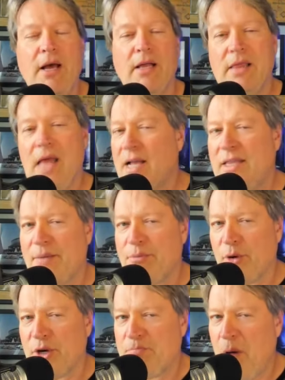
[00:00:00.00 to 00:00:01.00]
Locked On
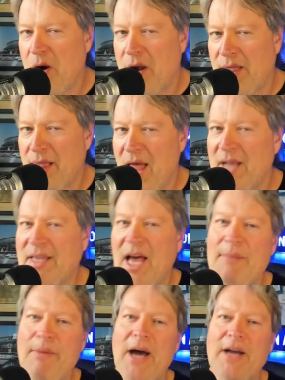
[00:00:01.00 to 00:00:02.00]
Brewers, part of Locked
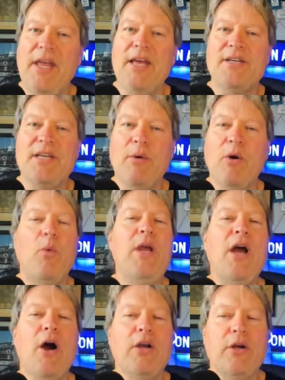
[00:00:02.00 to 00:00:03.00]
On Podcast Network.
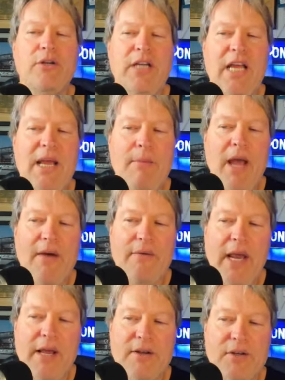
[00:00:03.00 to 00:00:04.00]
We are your team
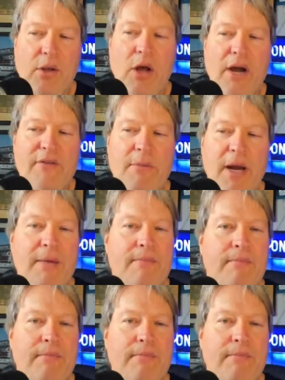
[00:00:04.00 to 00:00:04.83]
every day. So long, everybody.